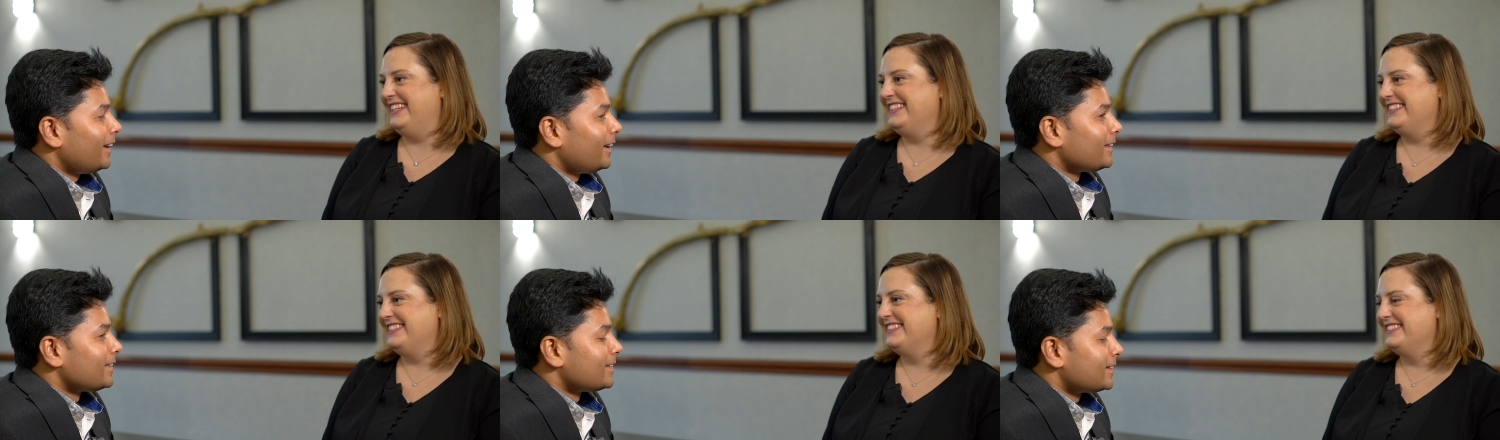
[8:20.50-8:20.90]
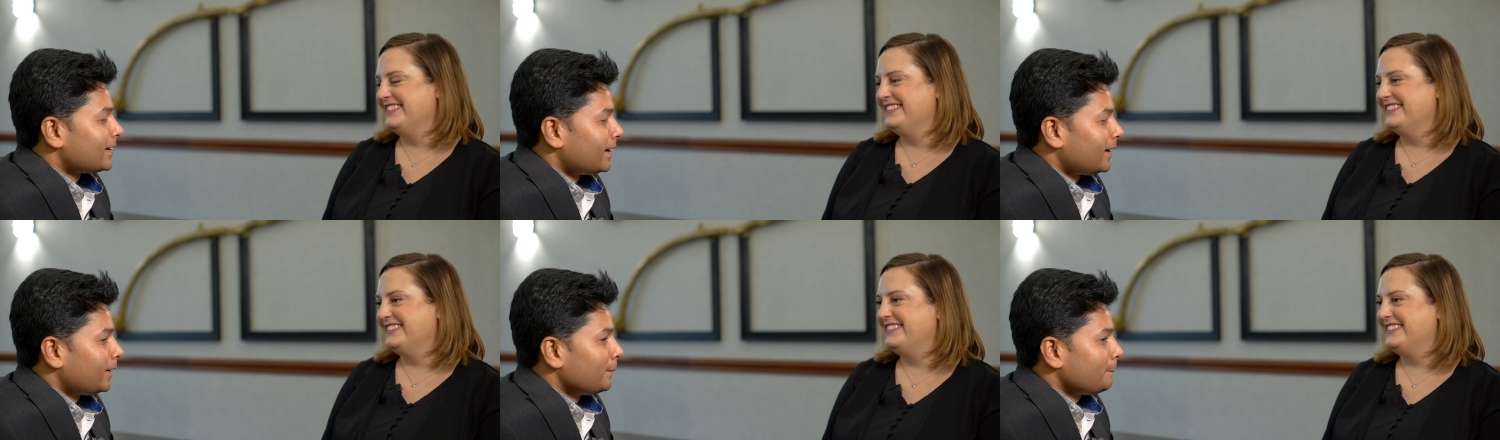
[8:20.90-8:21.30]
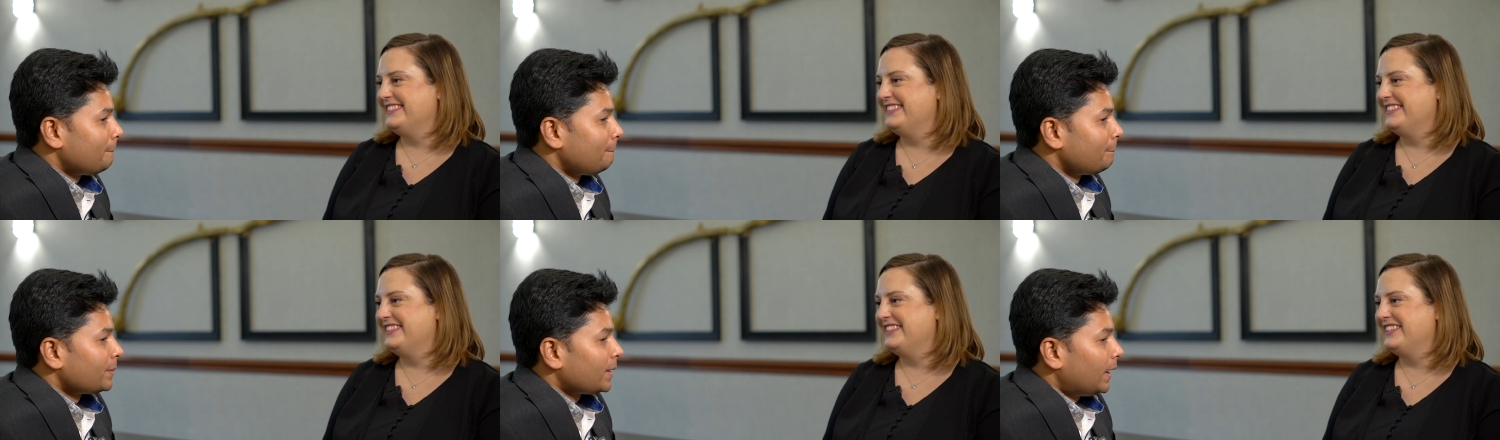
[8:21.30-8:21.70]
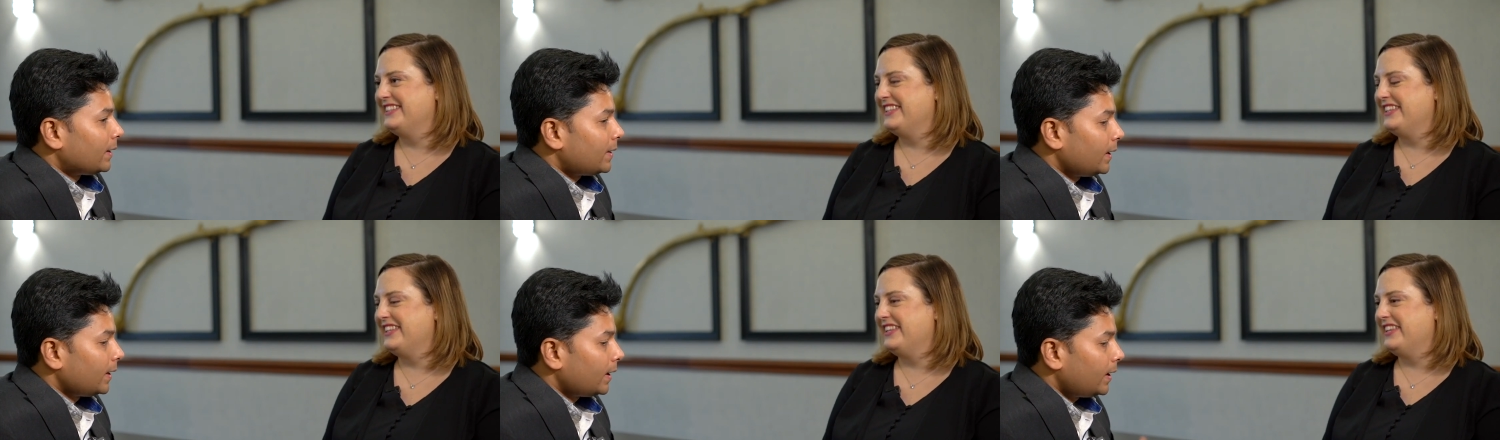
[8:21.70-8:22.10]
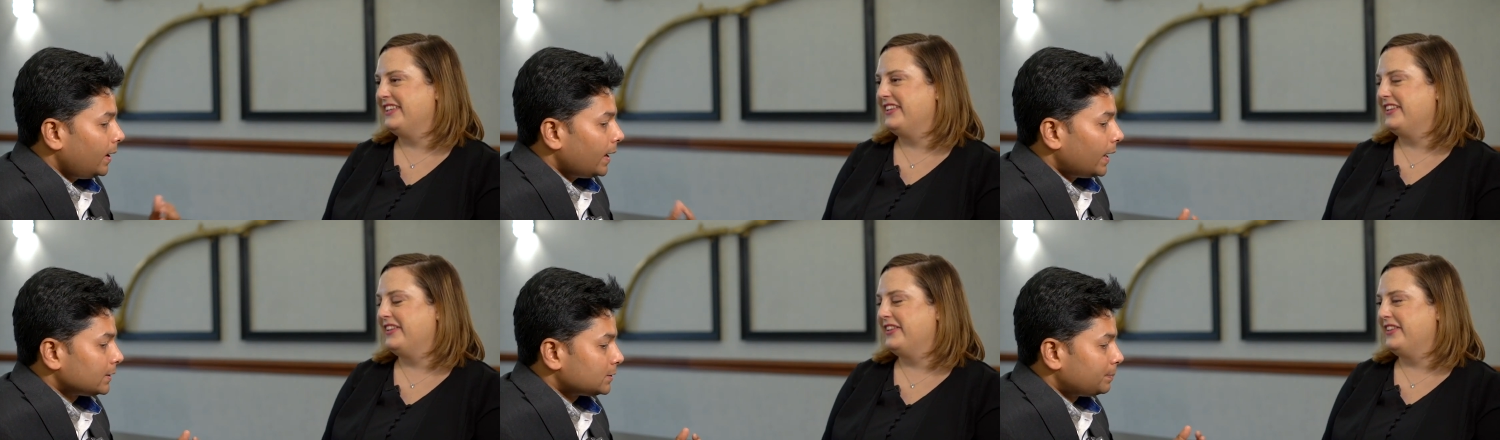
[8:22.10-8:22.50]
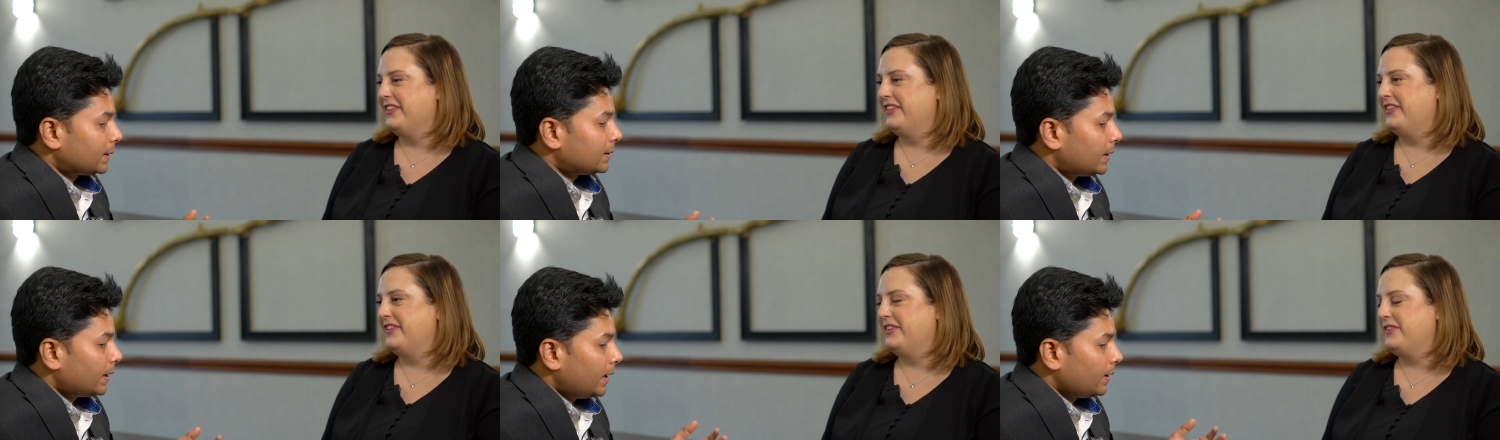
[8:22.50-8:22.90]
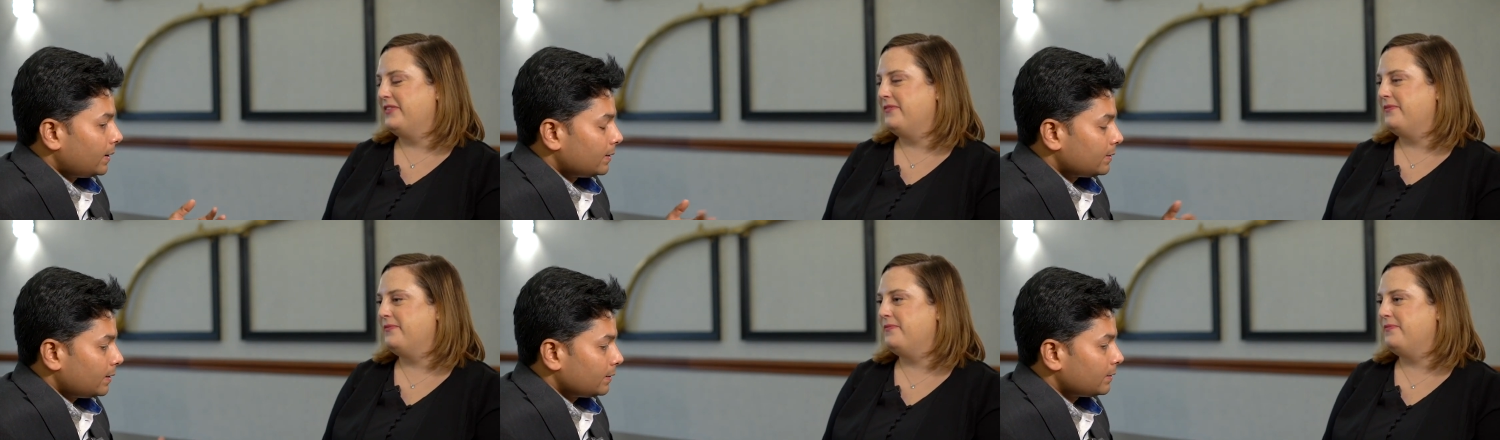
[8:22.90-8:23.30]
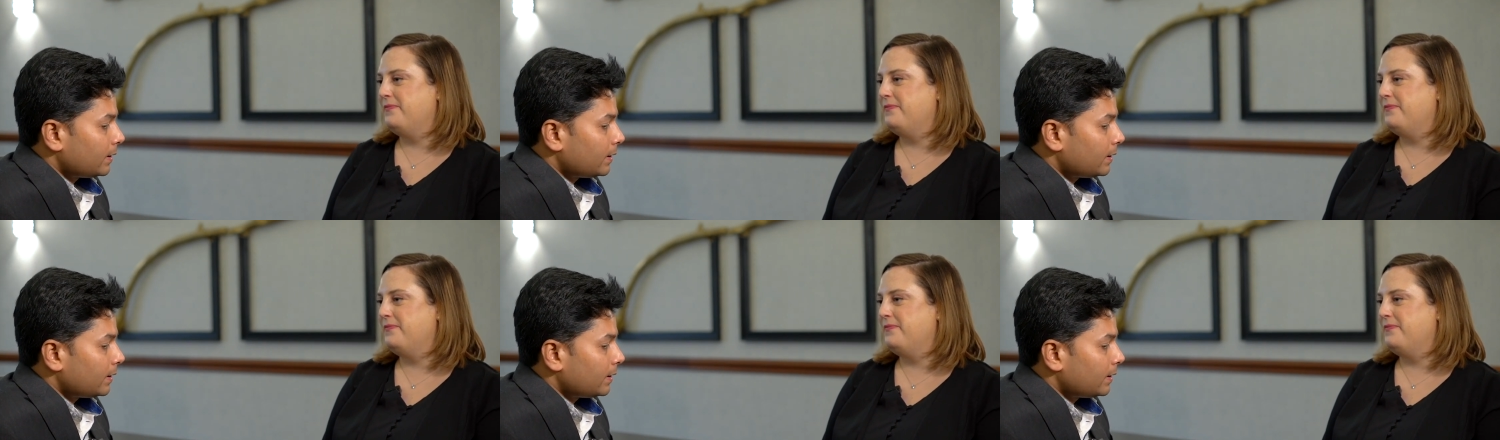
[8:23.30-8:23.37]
Speaker 1: and uh, I think the key aspect, again, as I,